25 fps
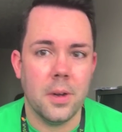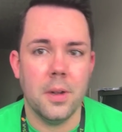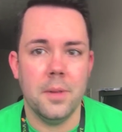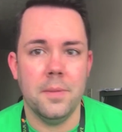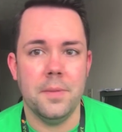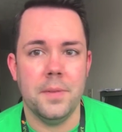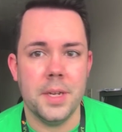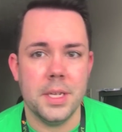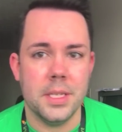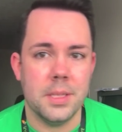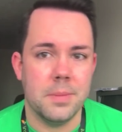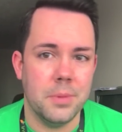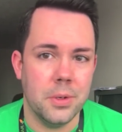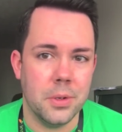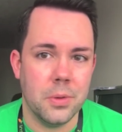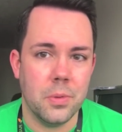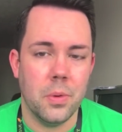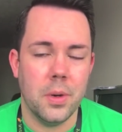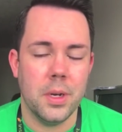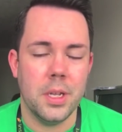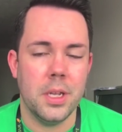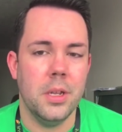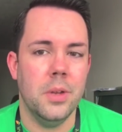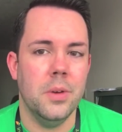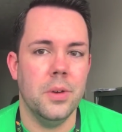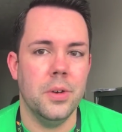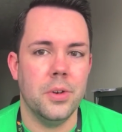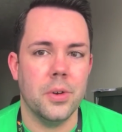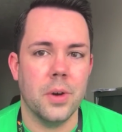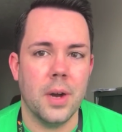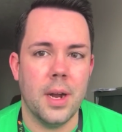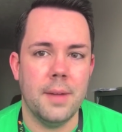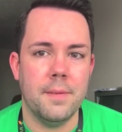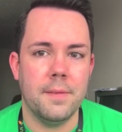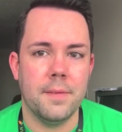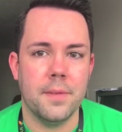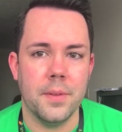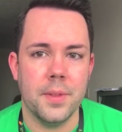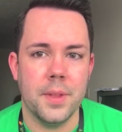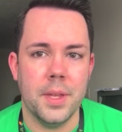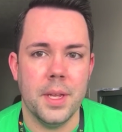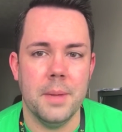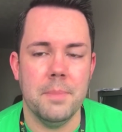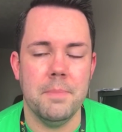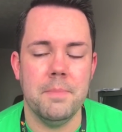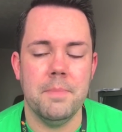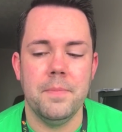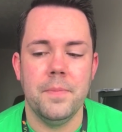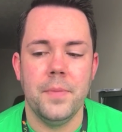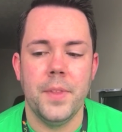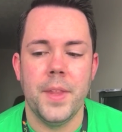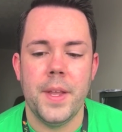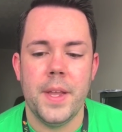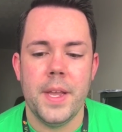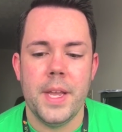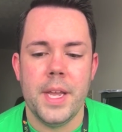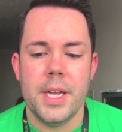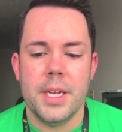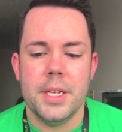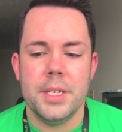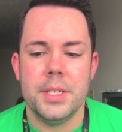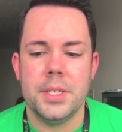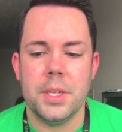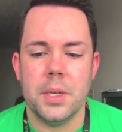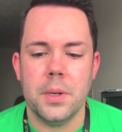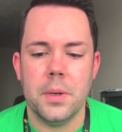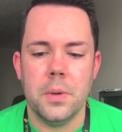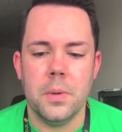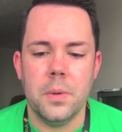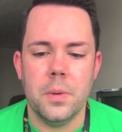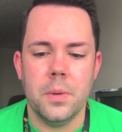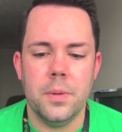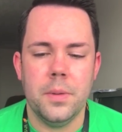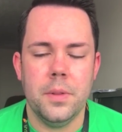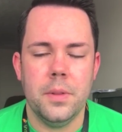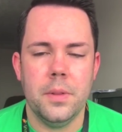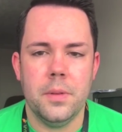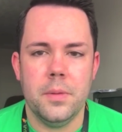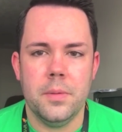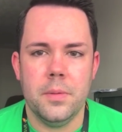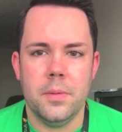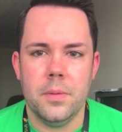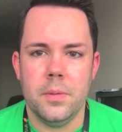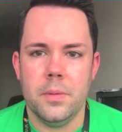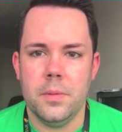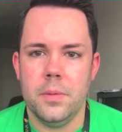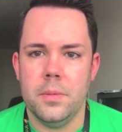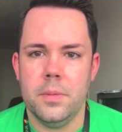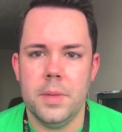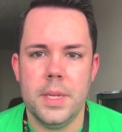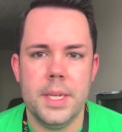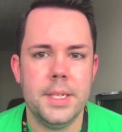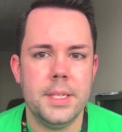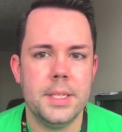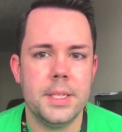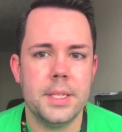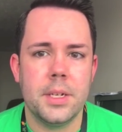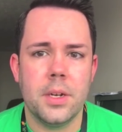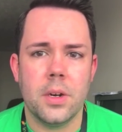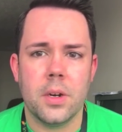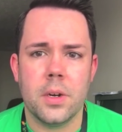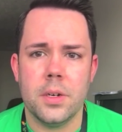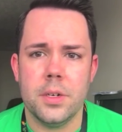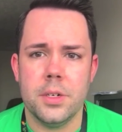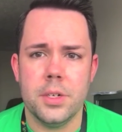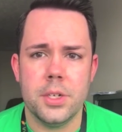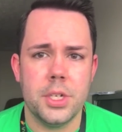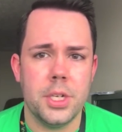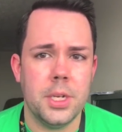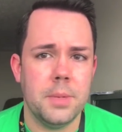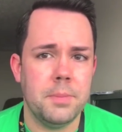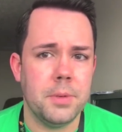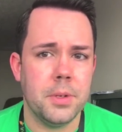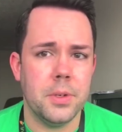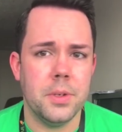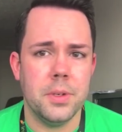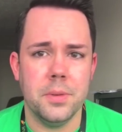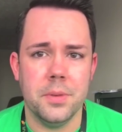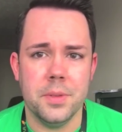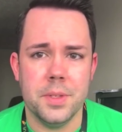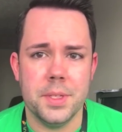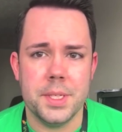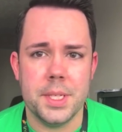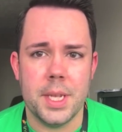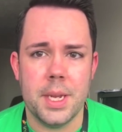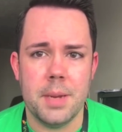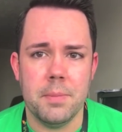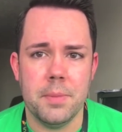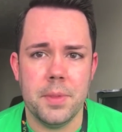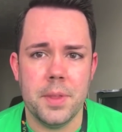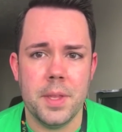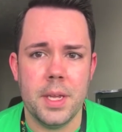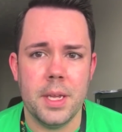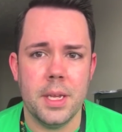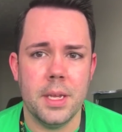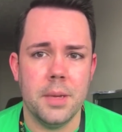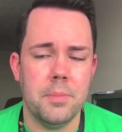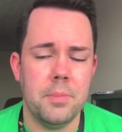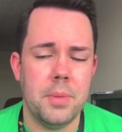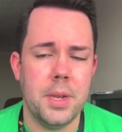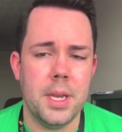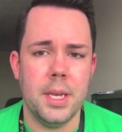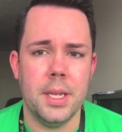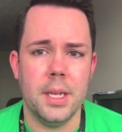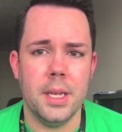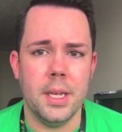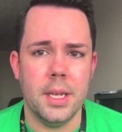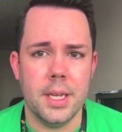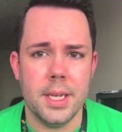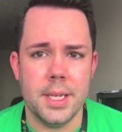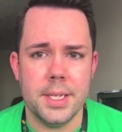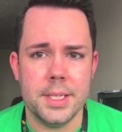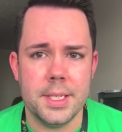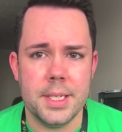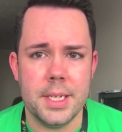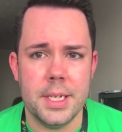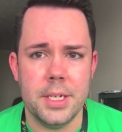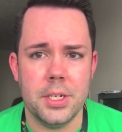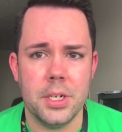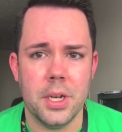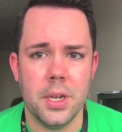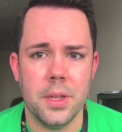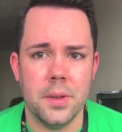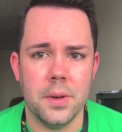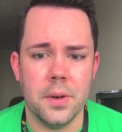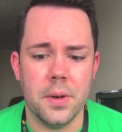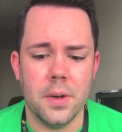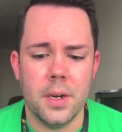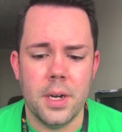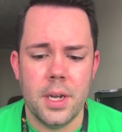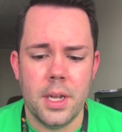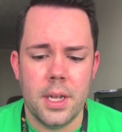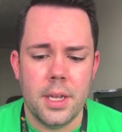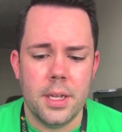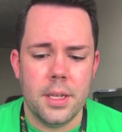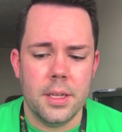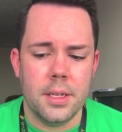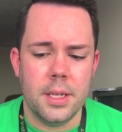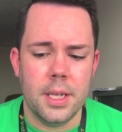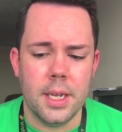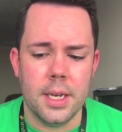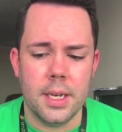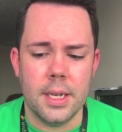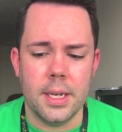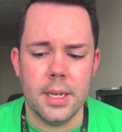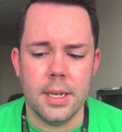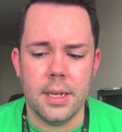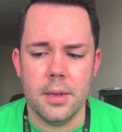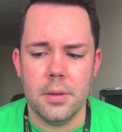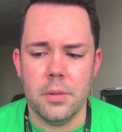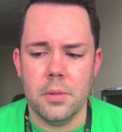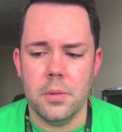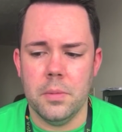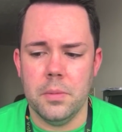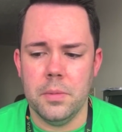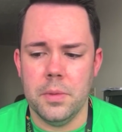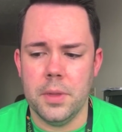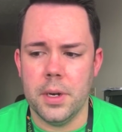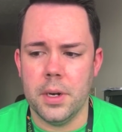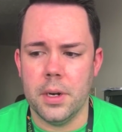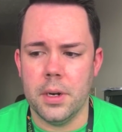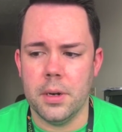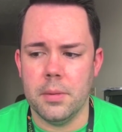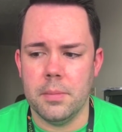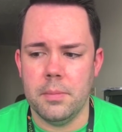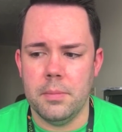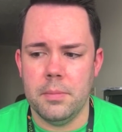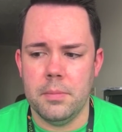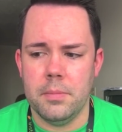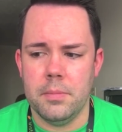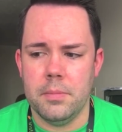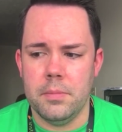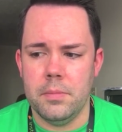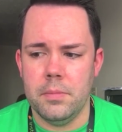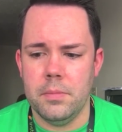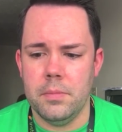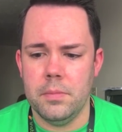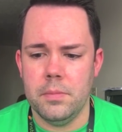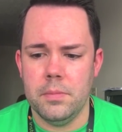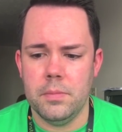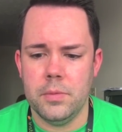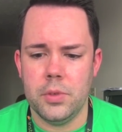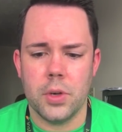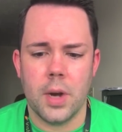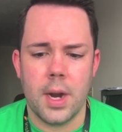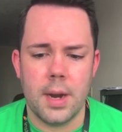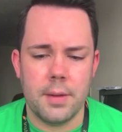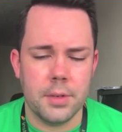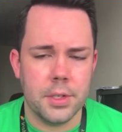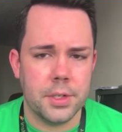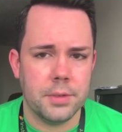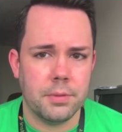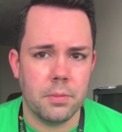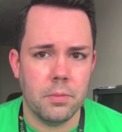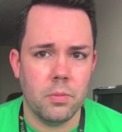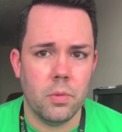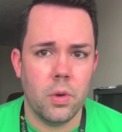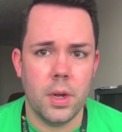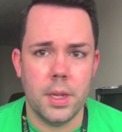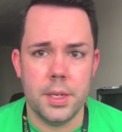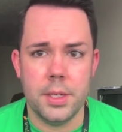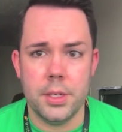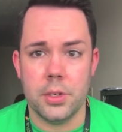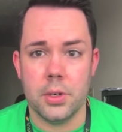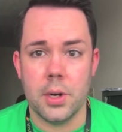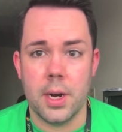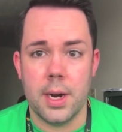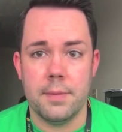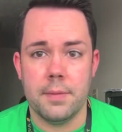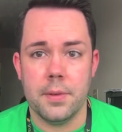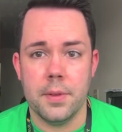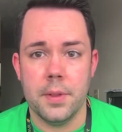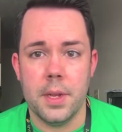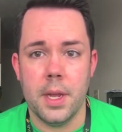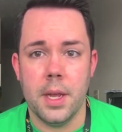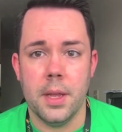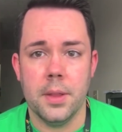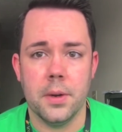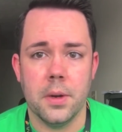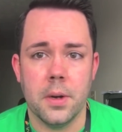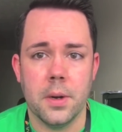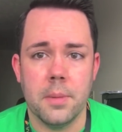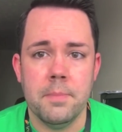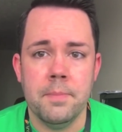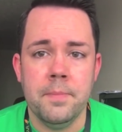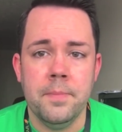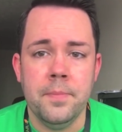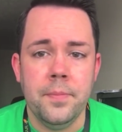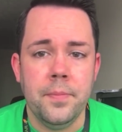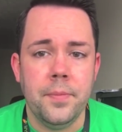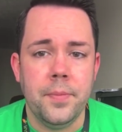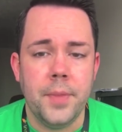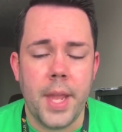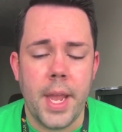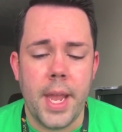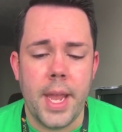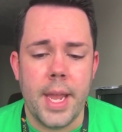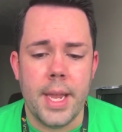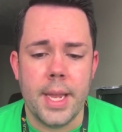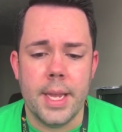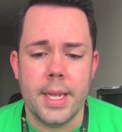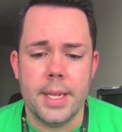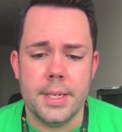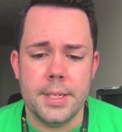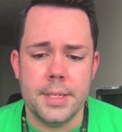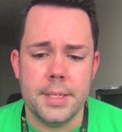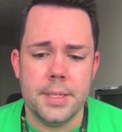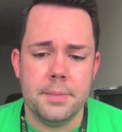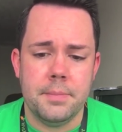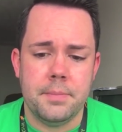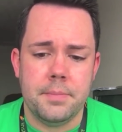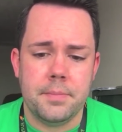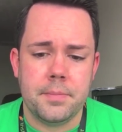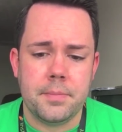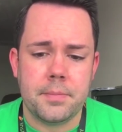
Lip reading: on Facebook wanting you to drive for them. So Instacart and Shipt are doing the same thing, competing against each other, getting their drivers from one to drive for the other. And